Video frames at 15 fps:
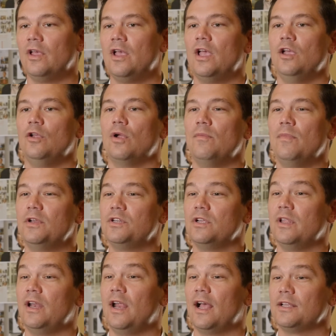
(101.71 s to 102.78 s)
you know, I
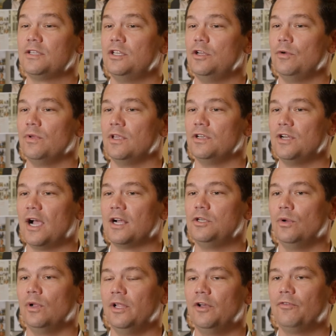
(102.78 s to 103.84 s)
mentioned that it has to do with the
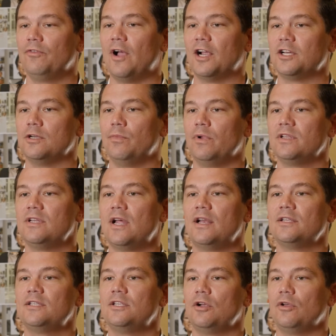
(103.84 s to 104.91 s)
JAK2 allele fraction, but it's not
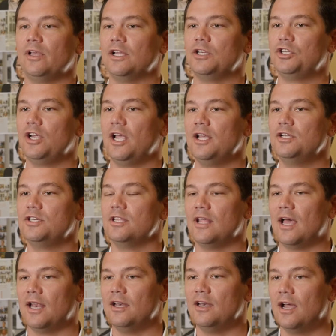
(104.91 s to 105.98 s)
necessarily a change in
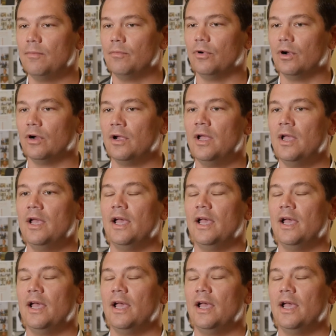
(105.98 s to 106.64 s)
that number.